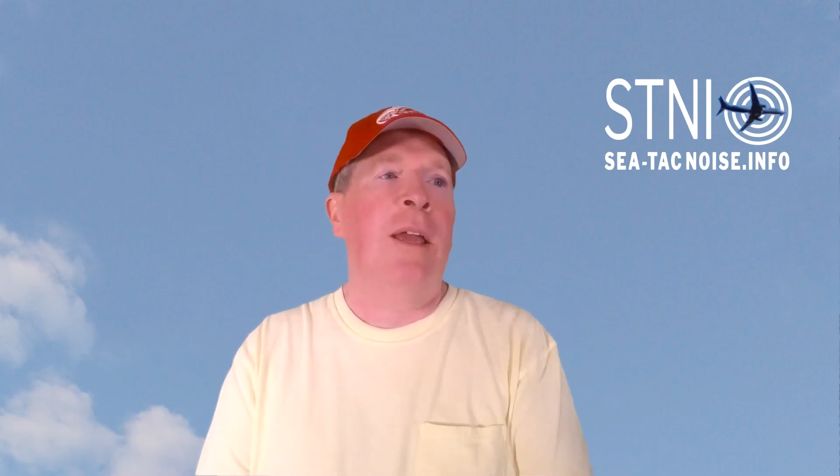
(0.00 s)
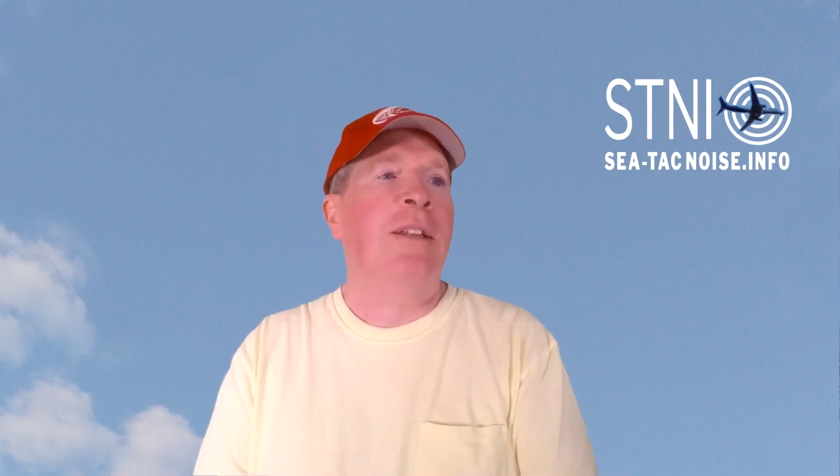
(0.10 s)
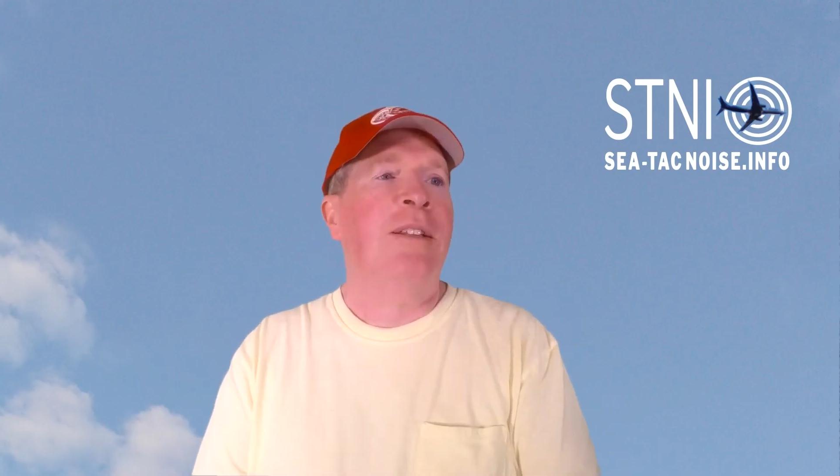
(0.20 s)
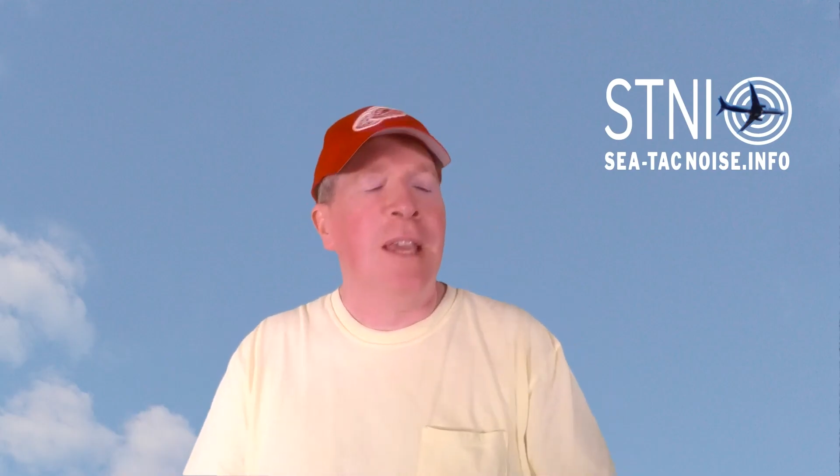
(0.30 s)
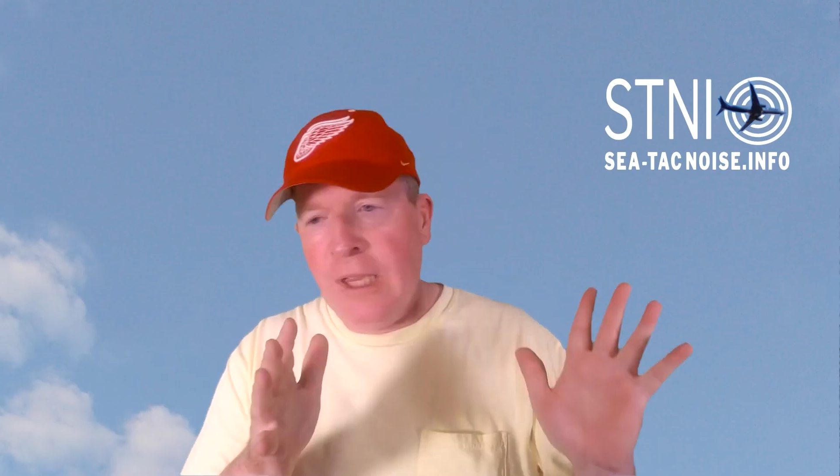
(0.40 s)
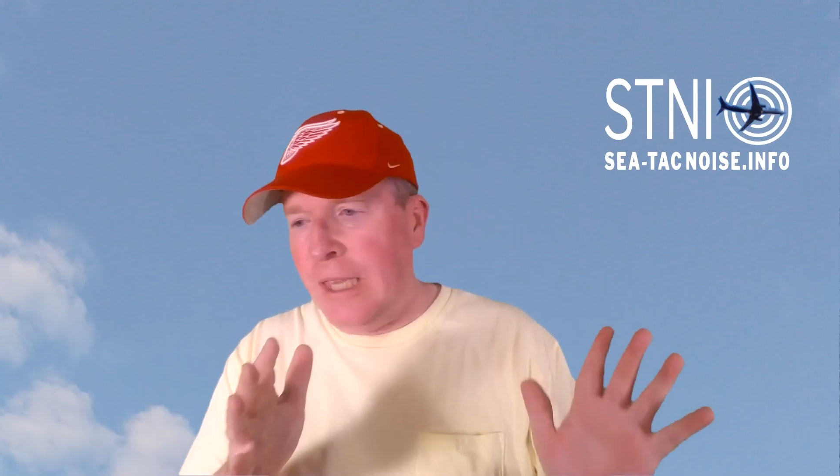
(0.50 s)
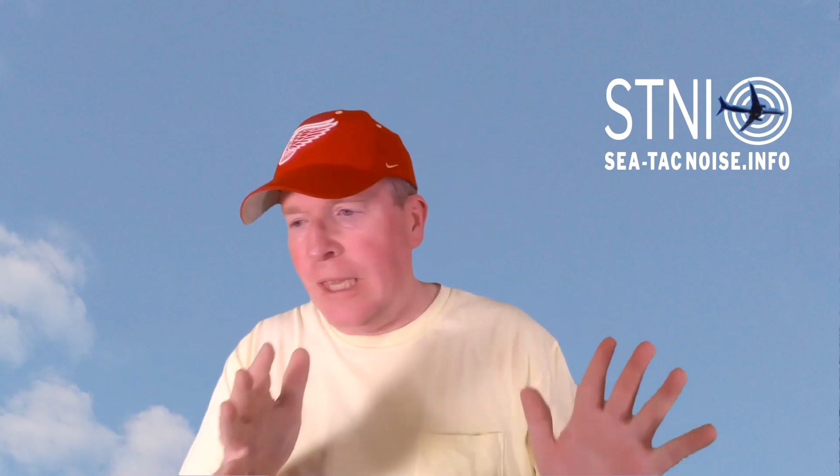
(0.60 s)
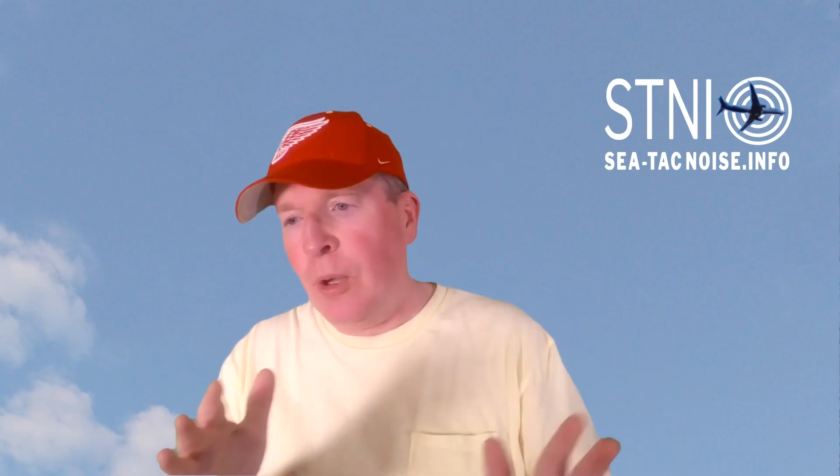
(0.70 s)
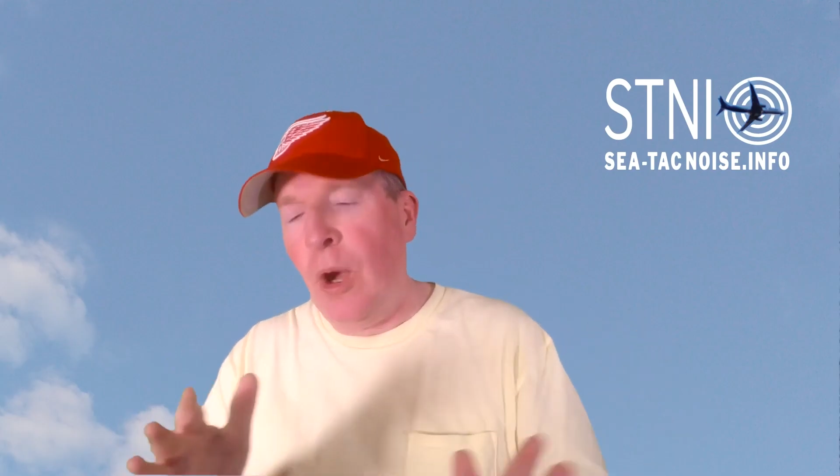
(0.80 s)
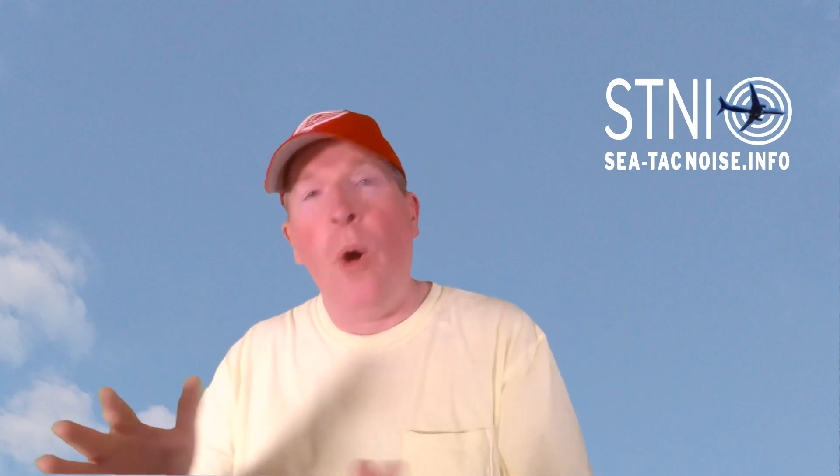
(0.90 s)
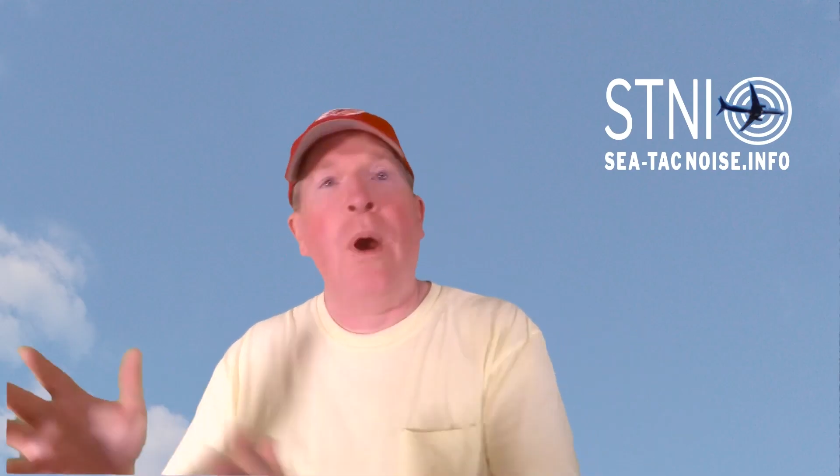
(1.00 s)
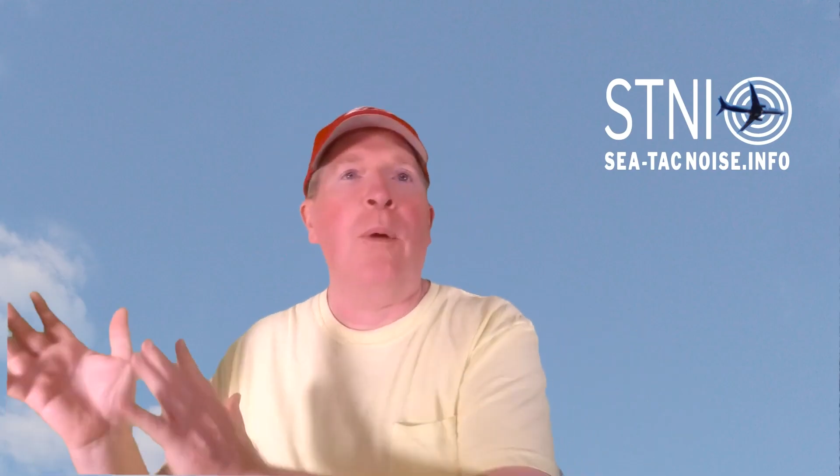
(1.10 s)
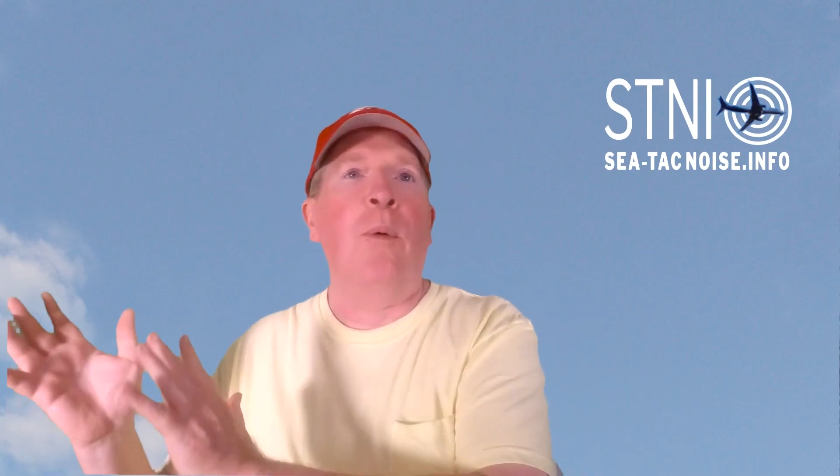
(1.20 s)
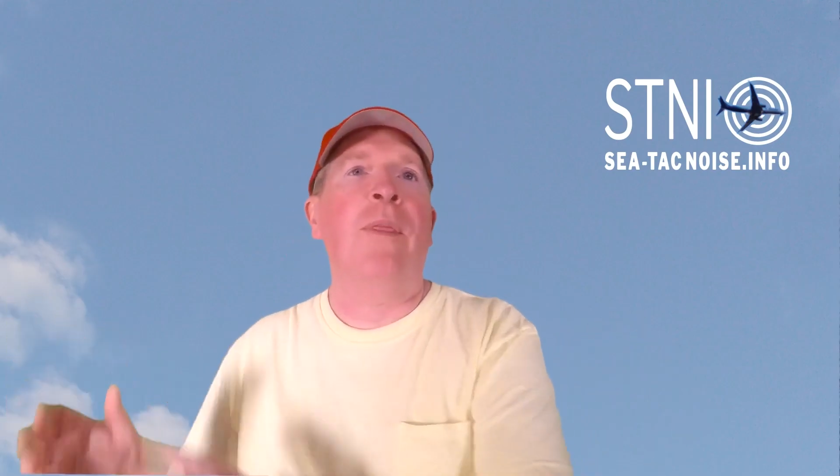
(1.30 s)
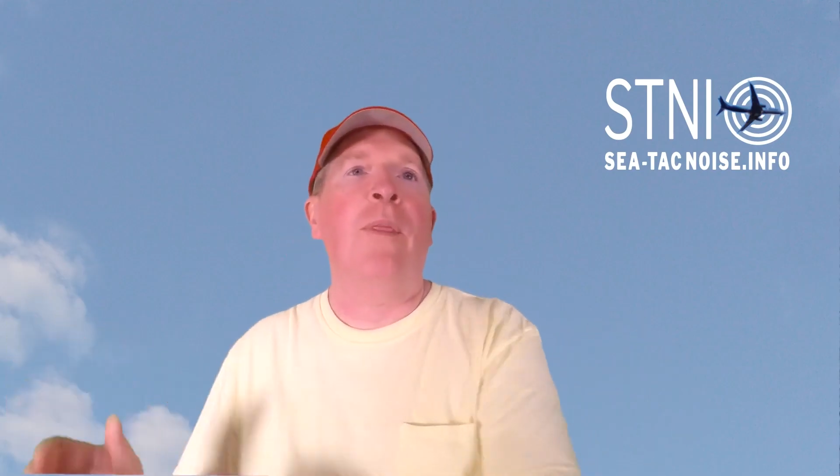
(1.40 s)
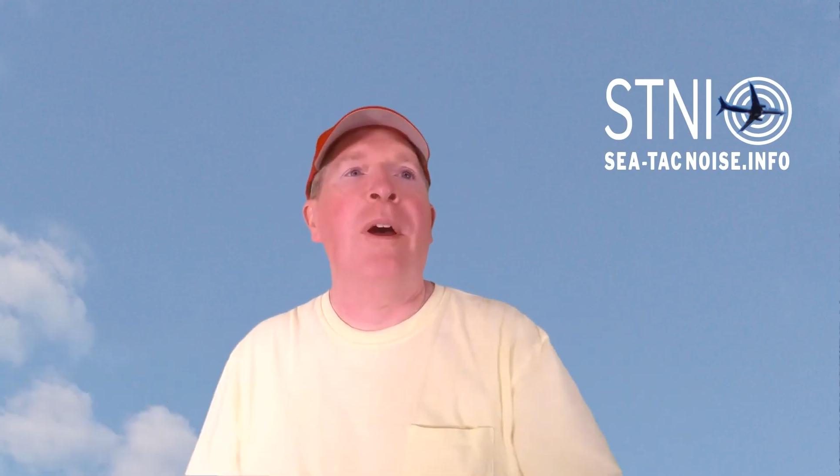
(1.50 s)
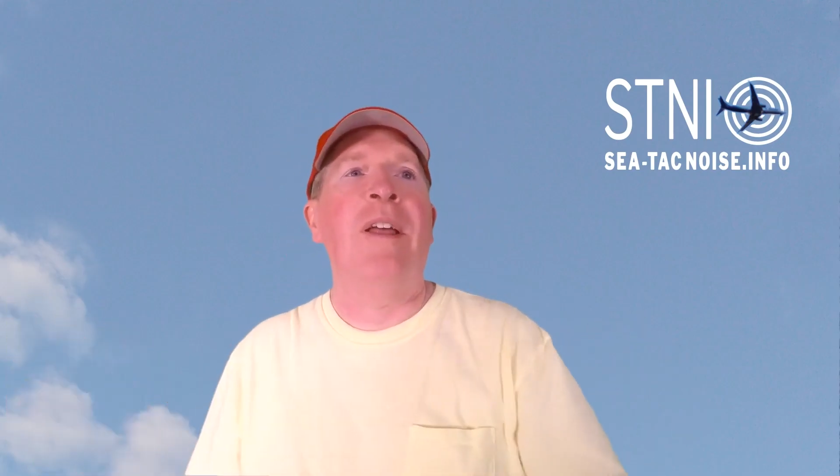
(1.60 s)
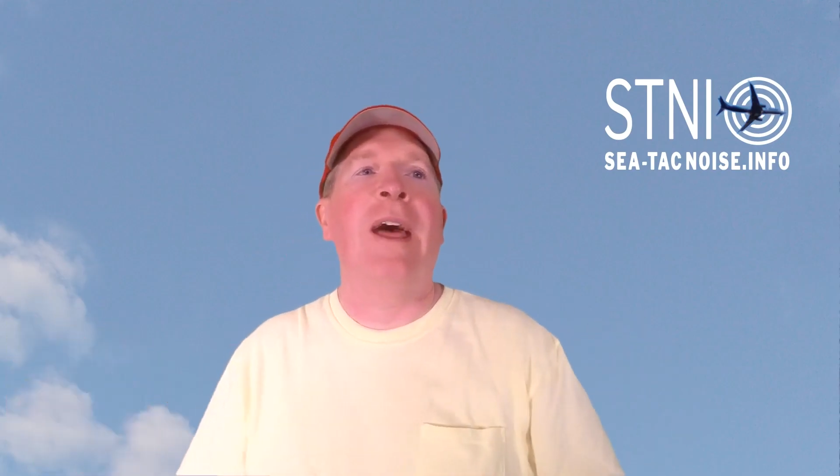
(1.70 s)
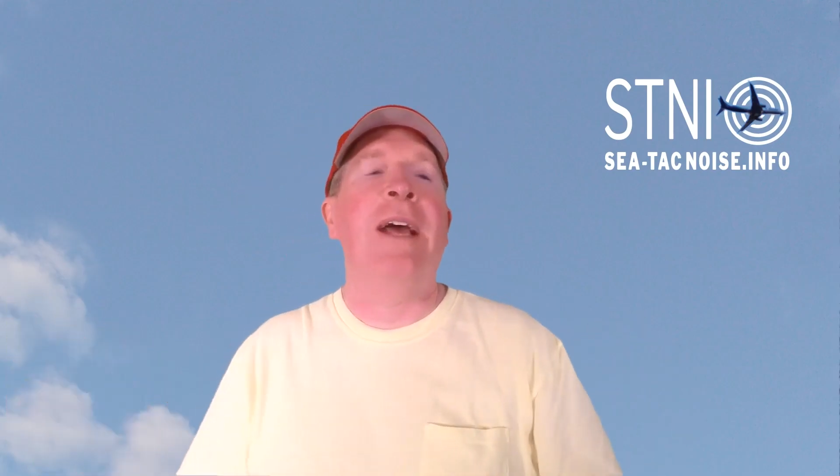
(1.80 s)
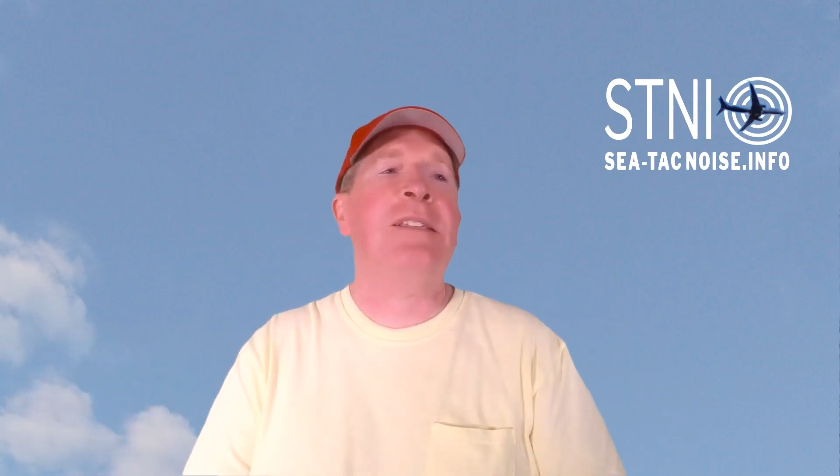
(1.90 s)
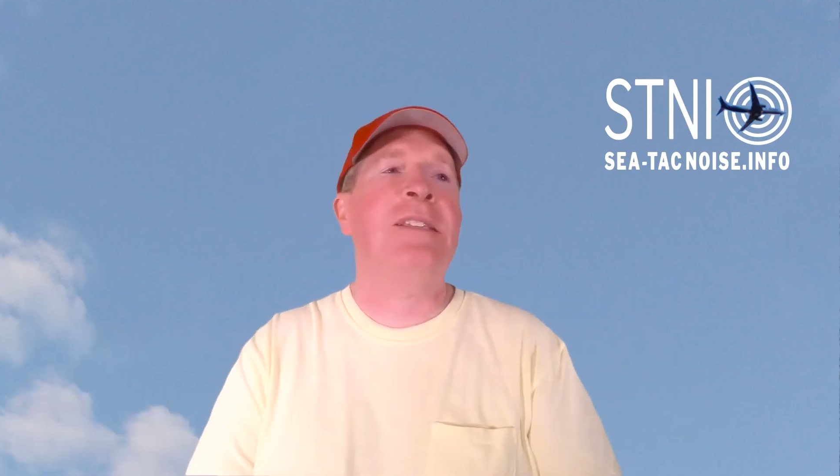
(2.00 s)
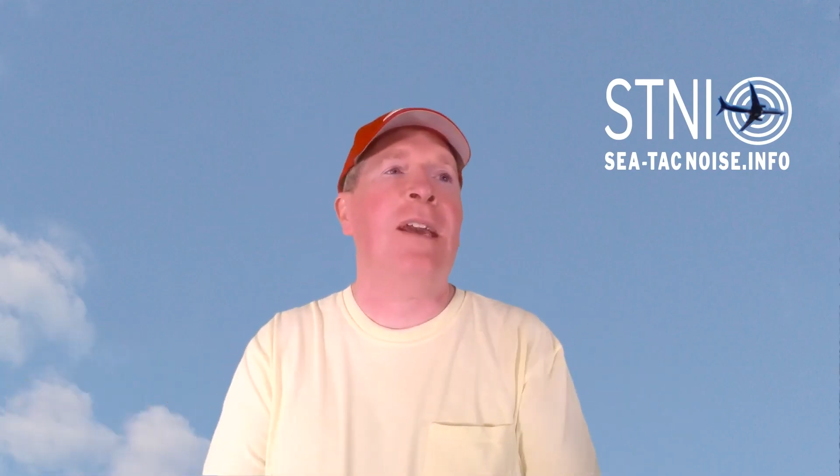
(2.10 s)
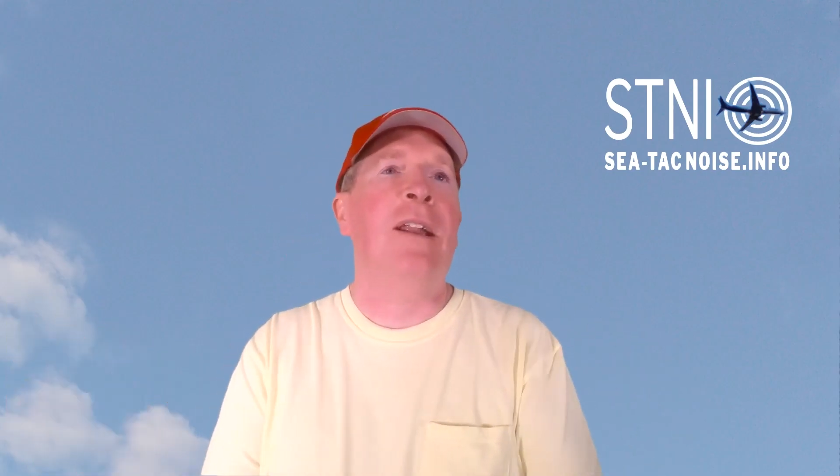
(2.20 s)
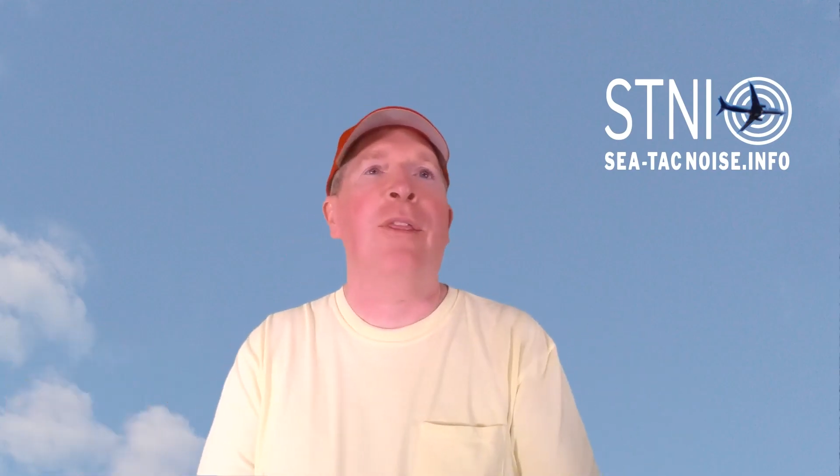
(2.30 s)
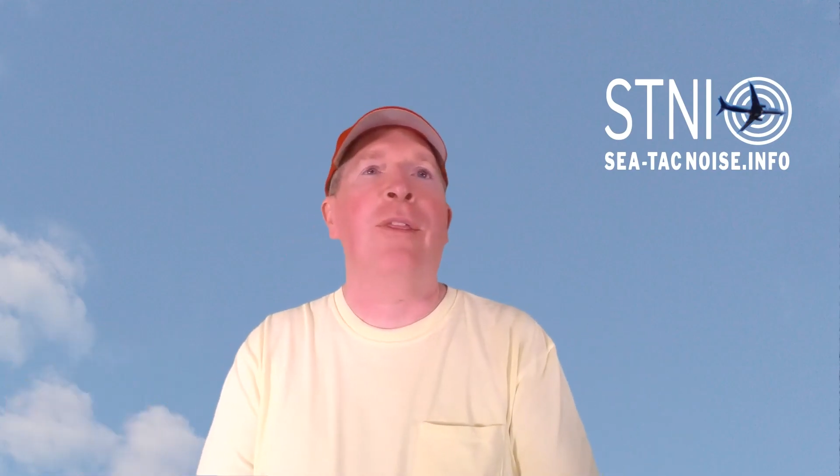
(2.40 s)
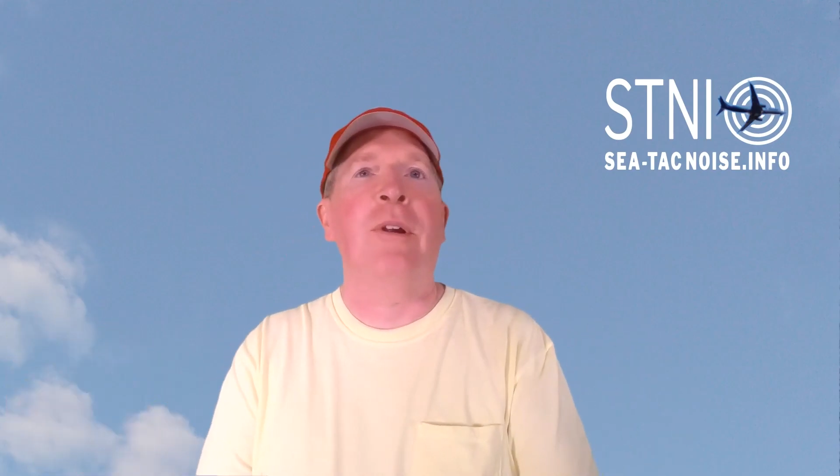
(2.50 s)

to keep going with that second and third